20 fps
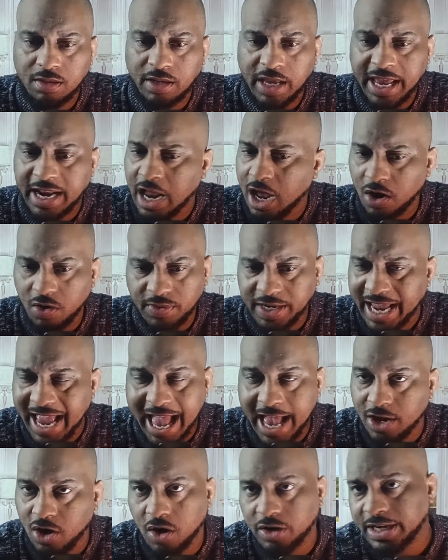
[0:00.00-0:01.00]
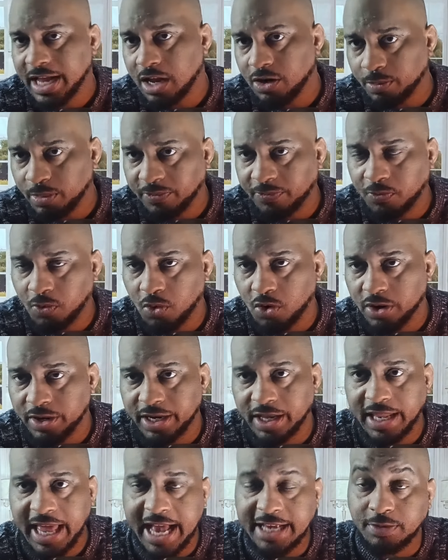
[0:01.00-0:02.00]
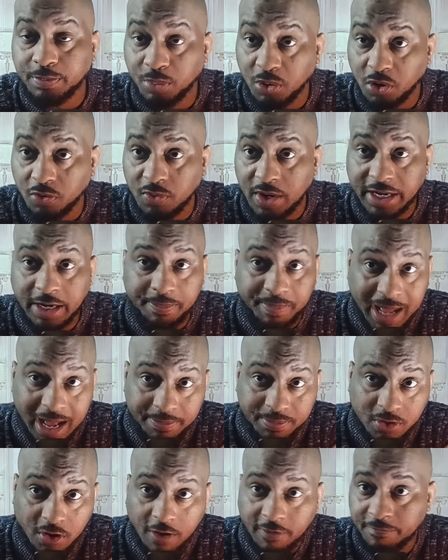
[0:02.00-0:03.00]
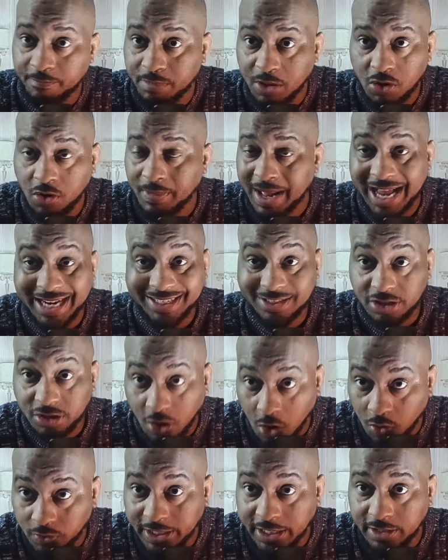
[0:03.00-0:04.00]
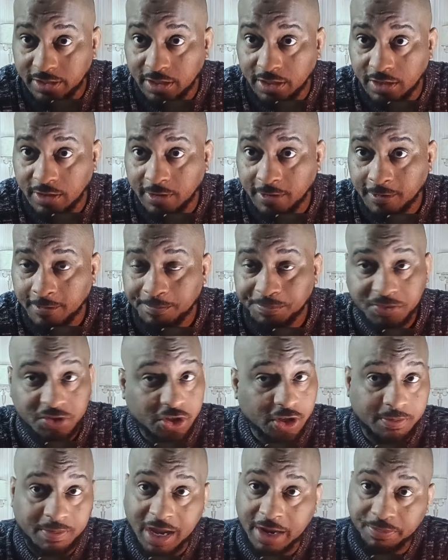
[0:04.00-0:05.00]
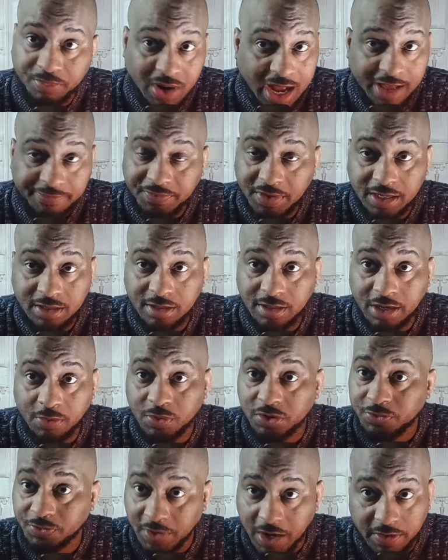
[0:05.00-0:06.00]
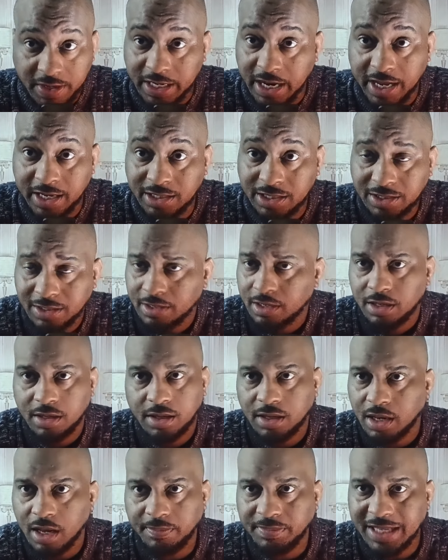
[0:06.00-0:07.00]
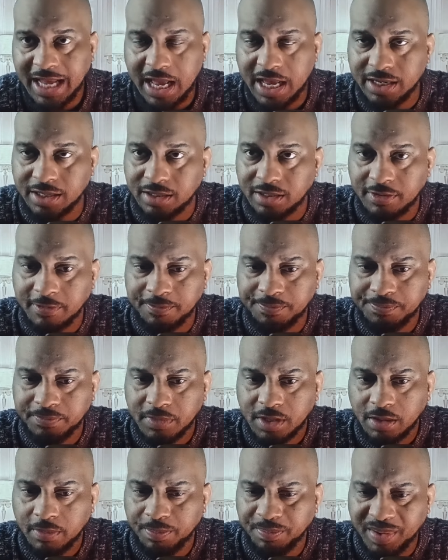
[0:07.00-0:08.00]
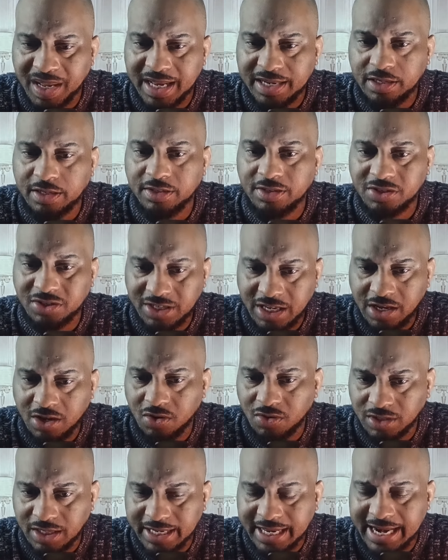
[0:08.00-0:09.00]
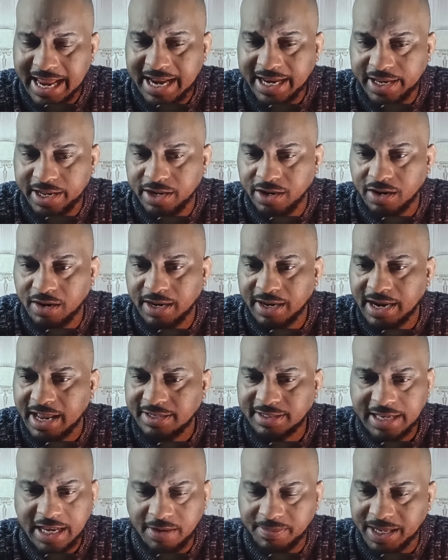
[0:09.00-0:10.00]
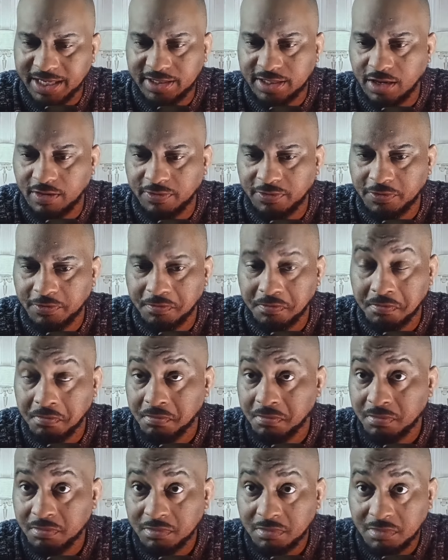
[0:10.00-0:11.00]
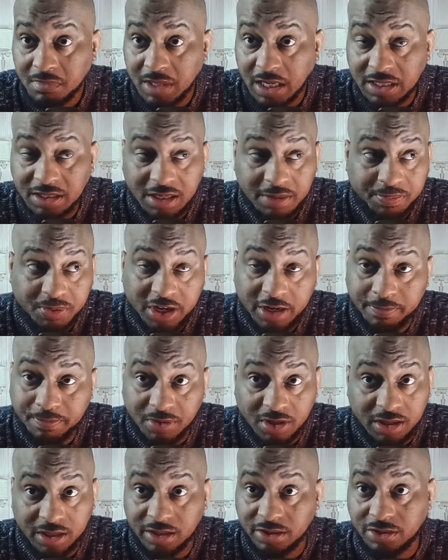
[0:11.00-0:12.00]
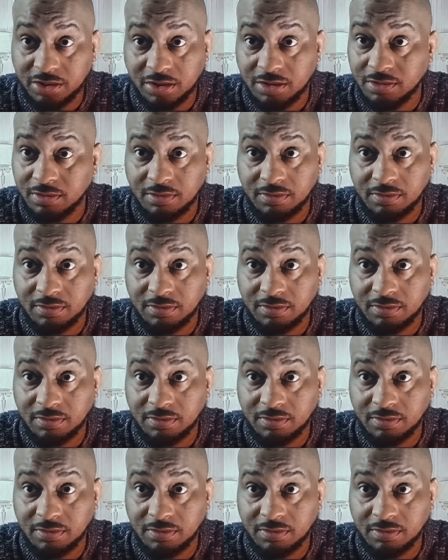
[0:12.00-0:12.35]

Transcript: And I already had Cardano before in the last bull run. It popped off. Boom. I sold it. Took my profit. It was very nice. I'm done. But still, looking at it here, and I say to myself, it looked pretty bullish.